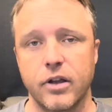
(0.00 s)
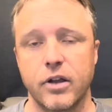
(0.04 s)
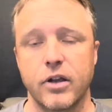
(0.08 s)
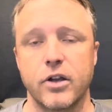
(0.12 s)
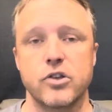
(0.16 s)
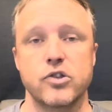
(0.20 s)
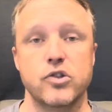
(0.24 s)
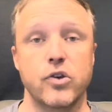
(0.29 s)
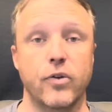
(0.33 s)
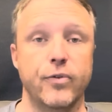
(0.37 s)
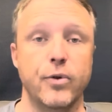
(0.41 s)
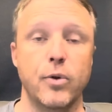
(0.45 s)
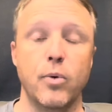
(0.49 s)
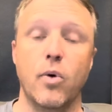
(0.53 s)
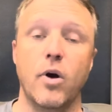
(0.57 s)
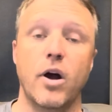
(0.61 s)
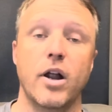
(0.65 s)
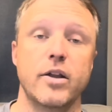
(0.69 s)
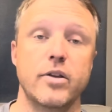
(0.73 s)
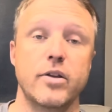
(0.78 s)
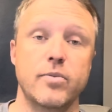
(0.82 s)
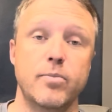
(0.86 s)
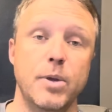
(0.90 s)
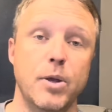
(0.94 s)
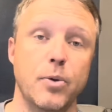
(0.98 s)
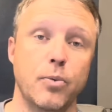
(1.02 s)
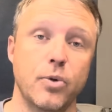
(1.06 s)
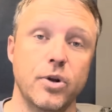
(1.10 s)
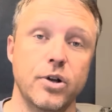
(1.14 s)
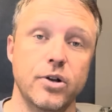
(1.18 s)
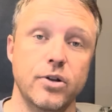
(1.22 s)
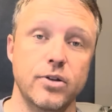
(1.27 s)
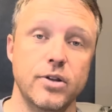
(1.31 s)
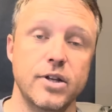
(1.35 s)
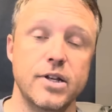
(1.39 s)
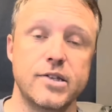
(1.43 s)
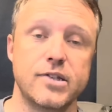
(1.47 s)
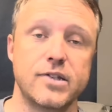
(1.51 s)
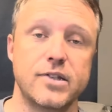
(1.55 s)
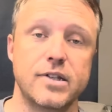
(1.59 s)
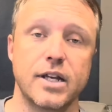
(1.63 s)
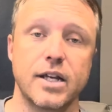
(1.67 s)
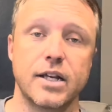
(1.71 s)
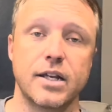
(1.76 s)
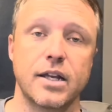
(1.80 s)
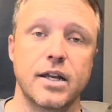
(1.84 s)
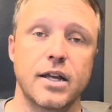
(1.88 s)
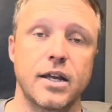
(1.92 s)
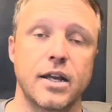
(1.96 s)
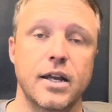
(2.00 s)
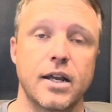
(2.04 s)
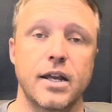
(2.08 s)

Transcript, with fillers: So if you want to be realistic,